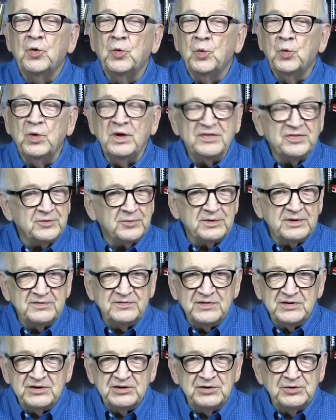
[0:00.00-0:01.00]
with a
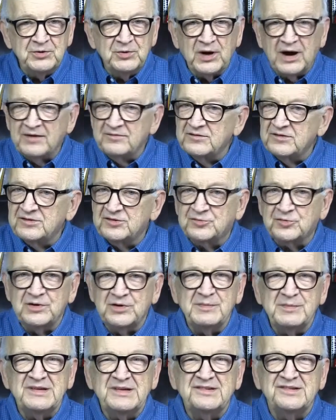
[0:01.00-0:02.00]
review of the
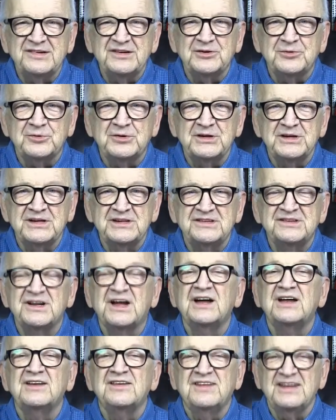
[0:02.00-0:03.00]
streaming series,
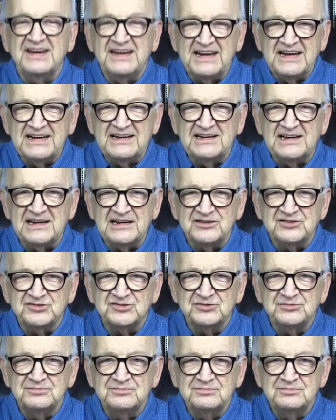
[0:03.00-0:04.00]
The English.